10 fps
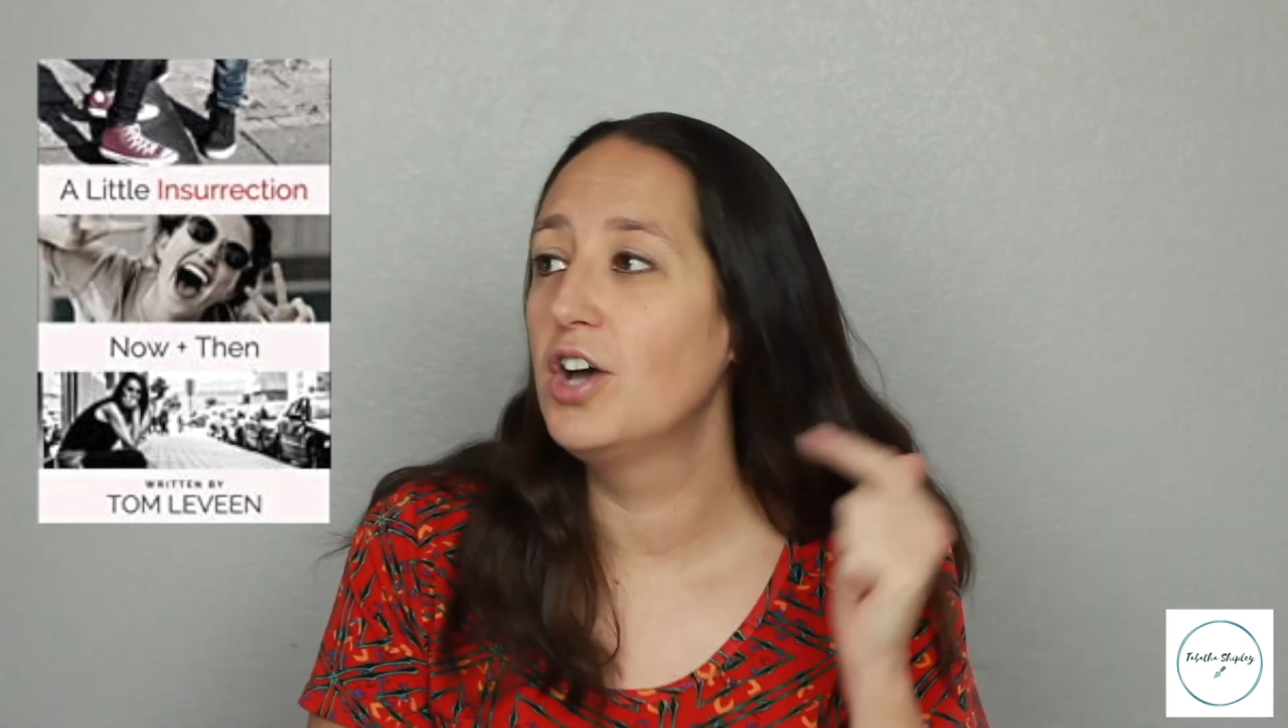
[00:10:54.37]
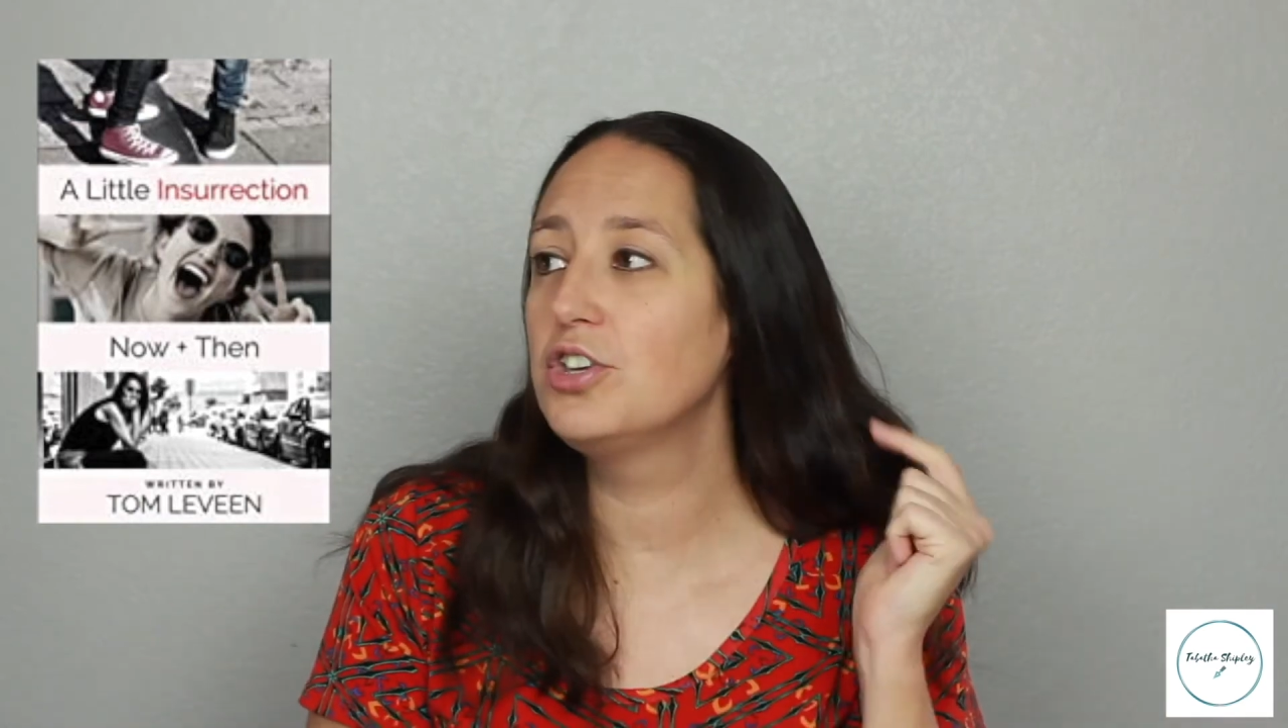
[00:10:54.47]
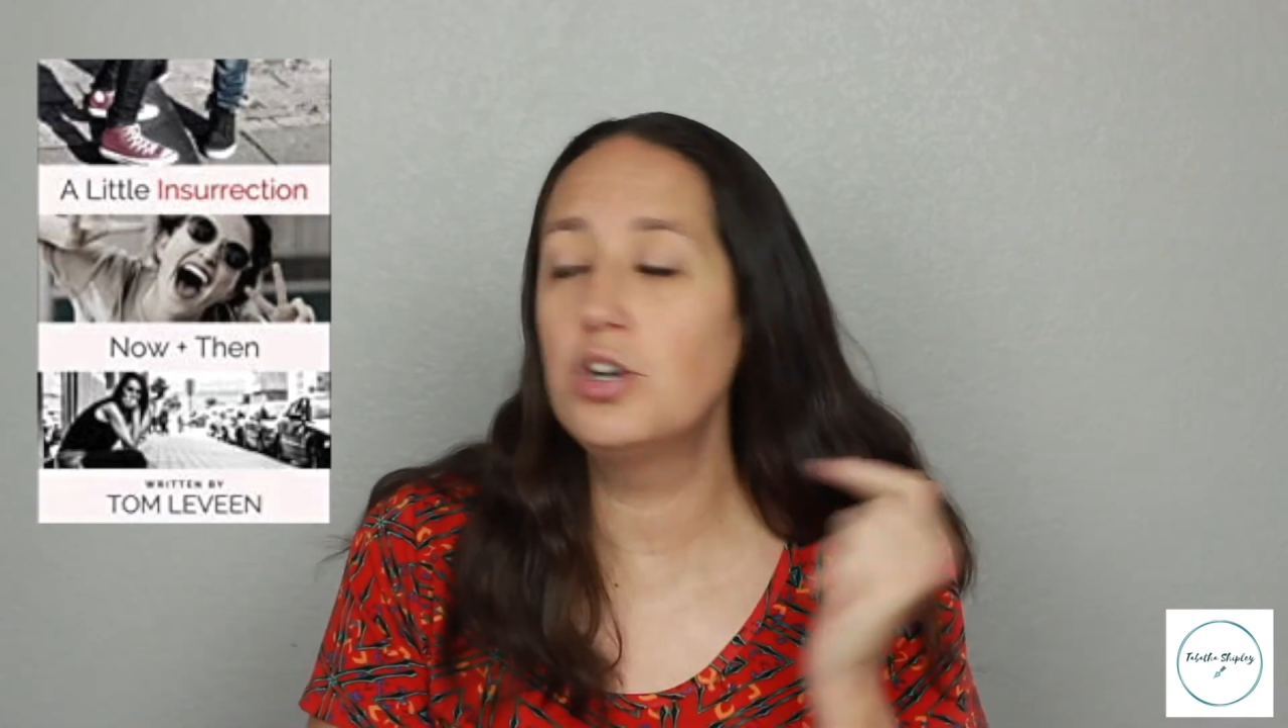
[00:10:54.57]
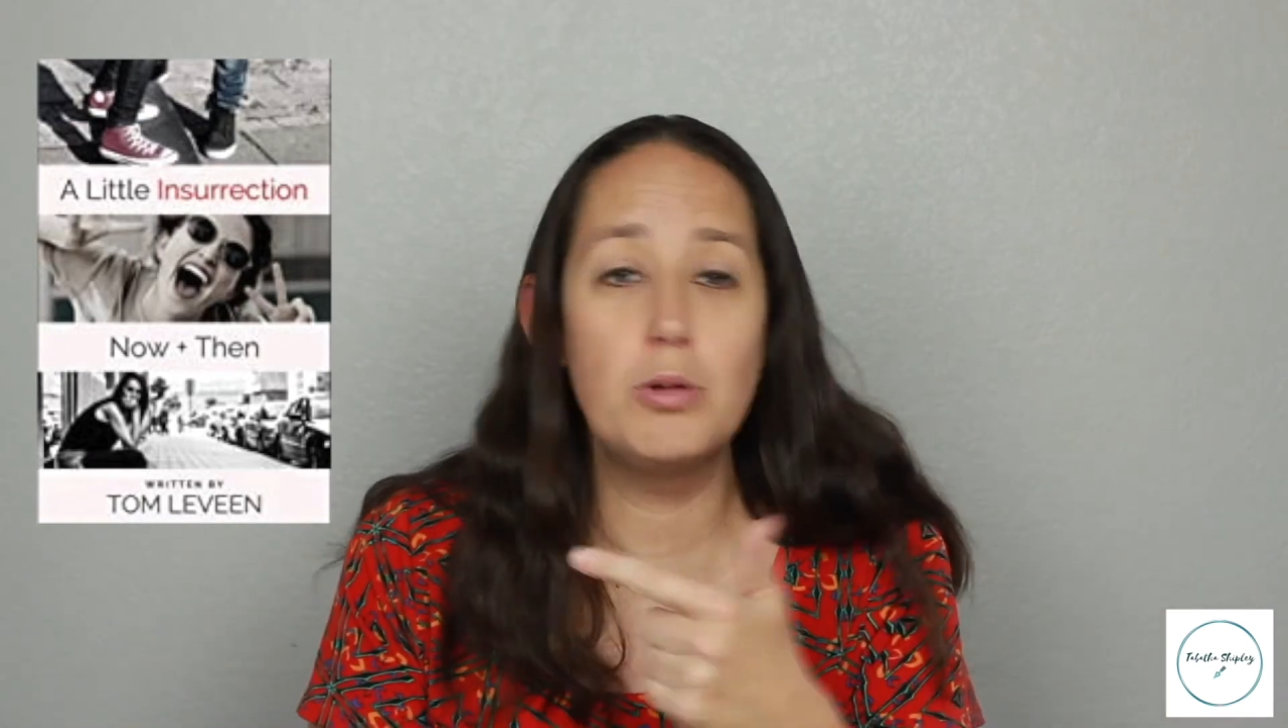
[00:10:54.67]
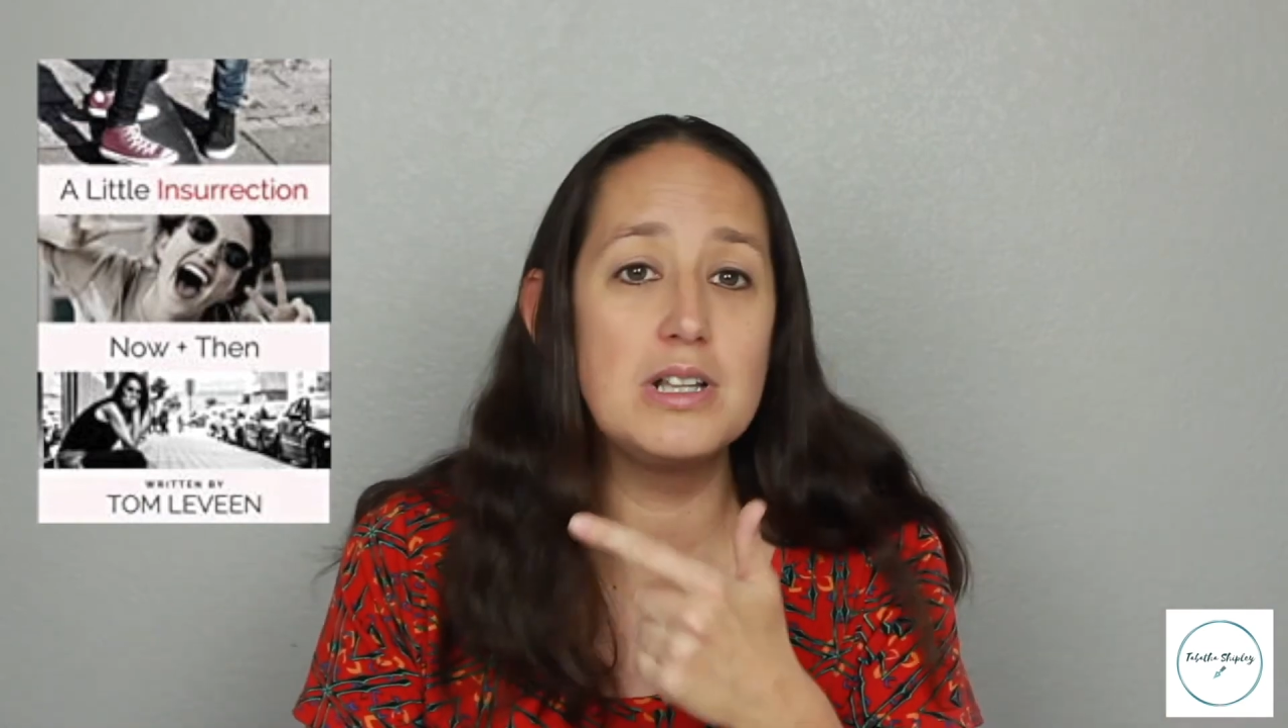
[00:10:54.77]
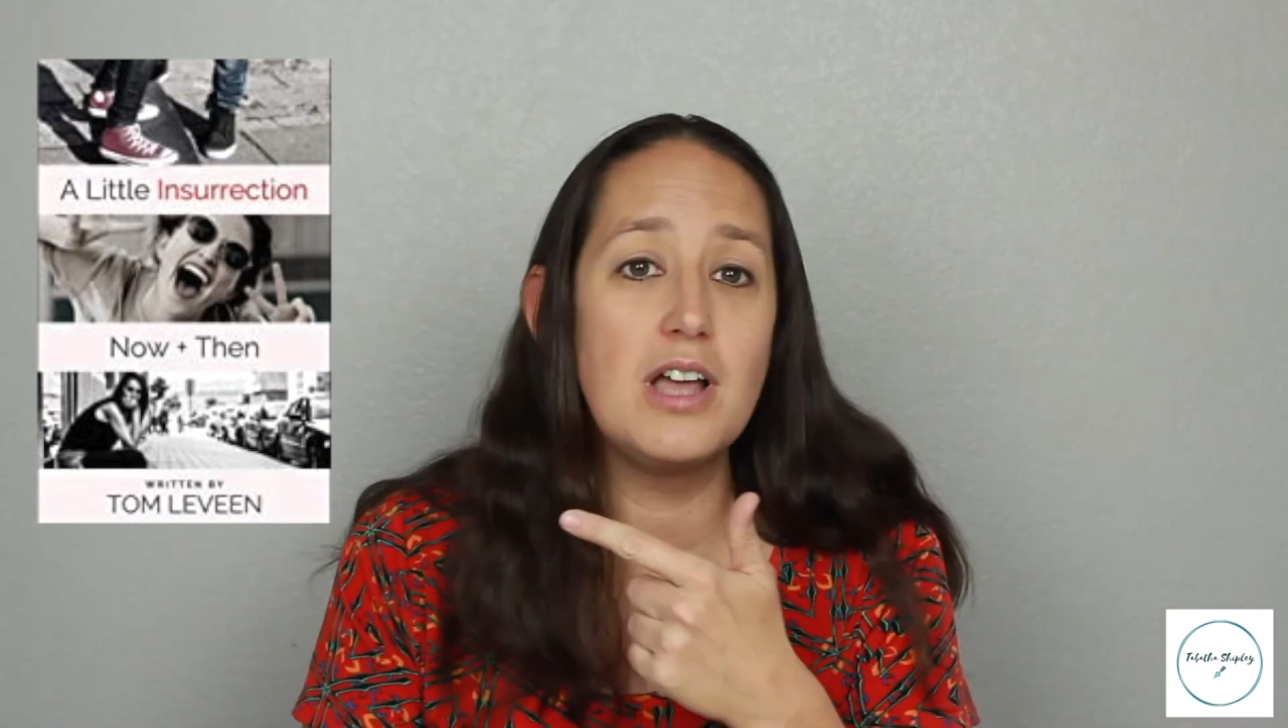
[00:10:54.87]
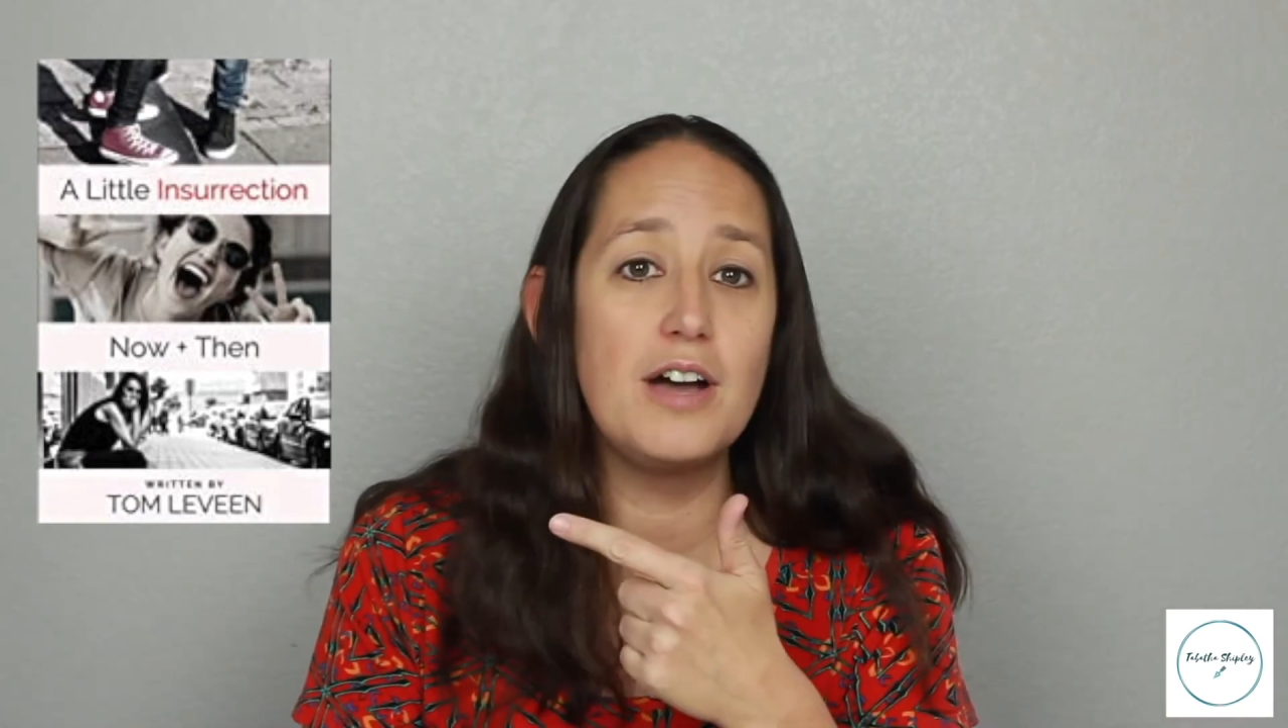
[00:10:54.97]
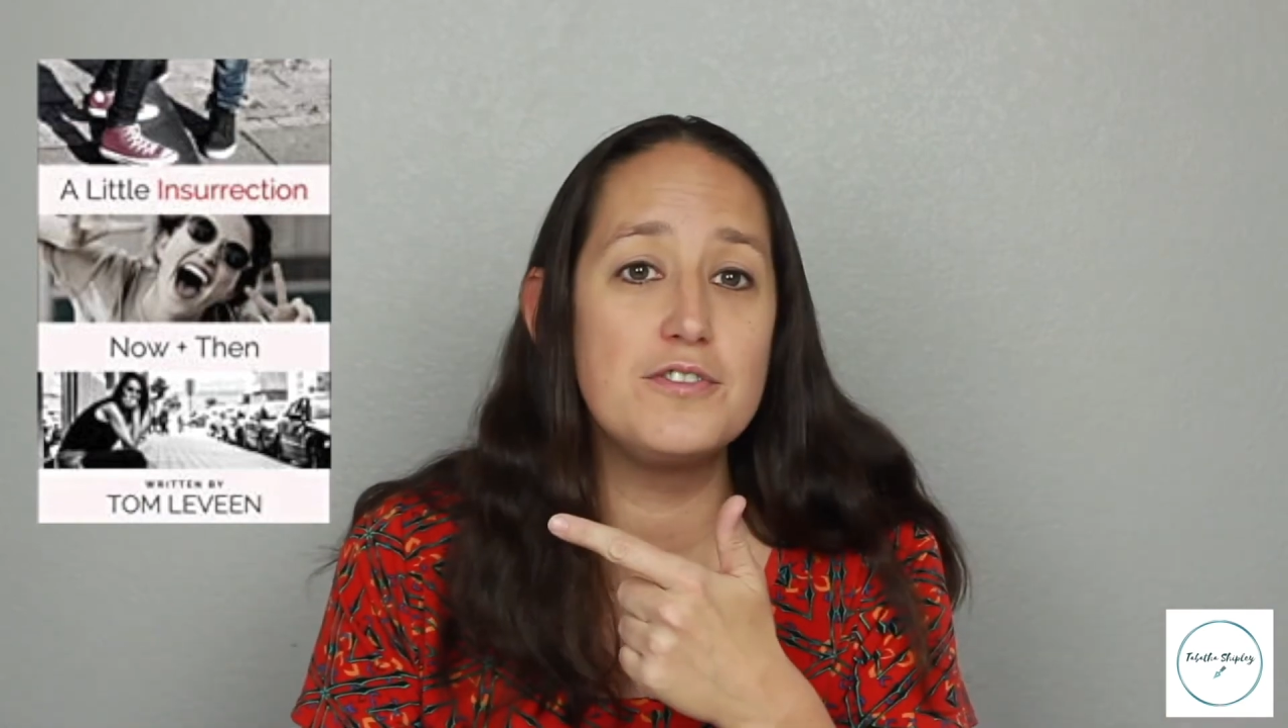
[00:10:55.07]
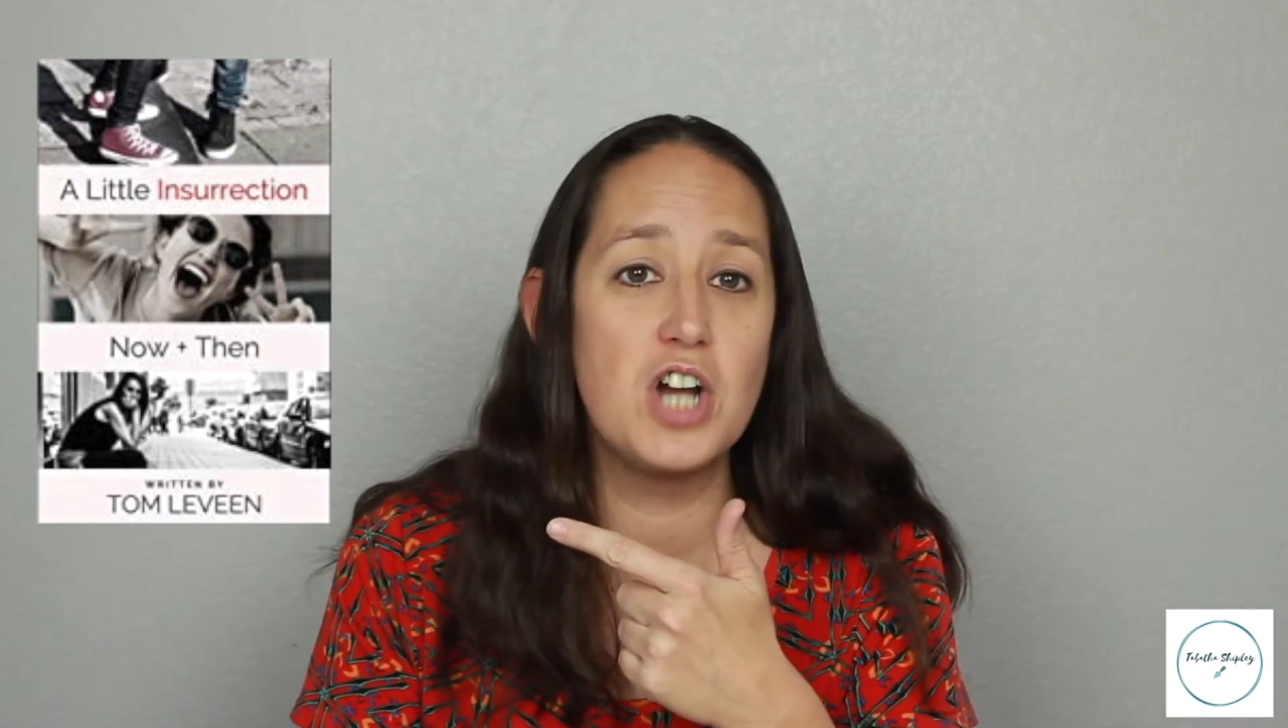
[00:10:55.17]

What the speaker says: You will love